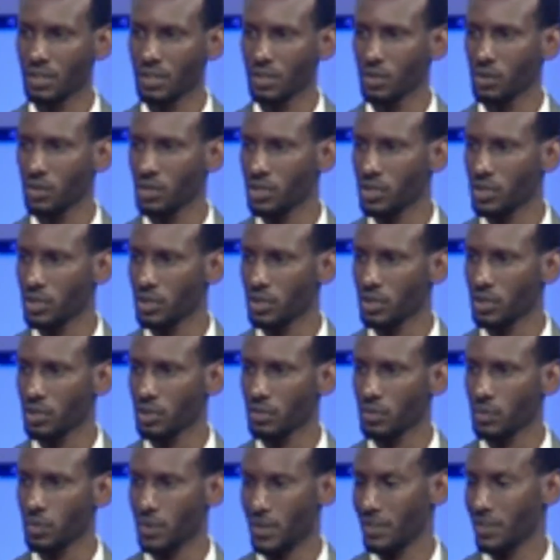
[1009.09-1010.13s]
not just
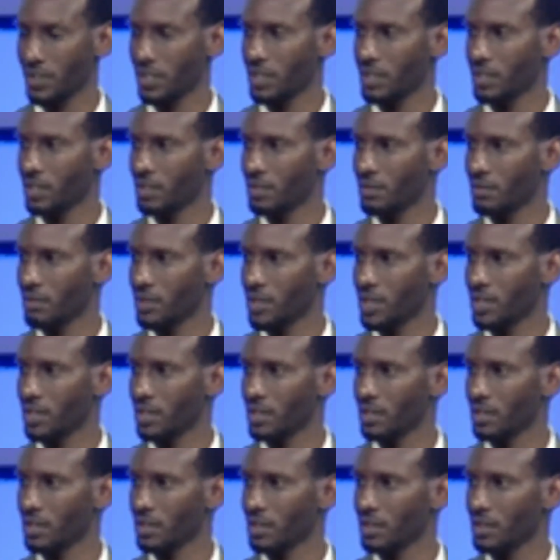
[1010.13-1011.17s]
within
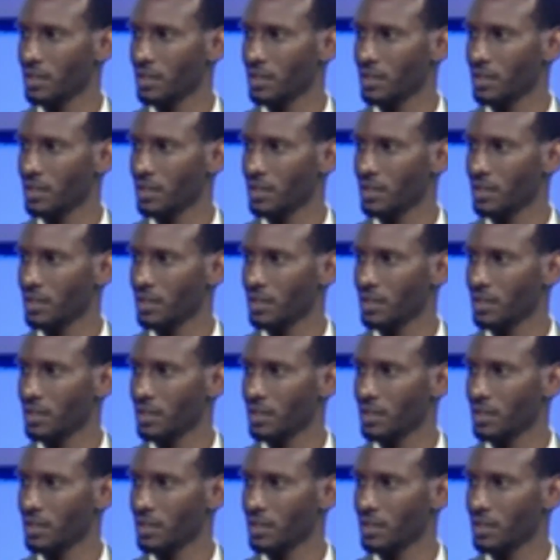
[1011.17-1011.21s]
Rwanda,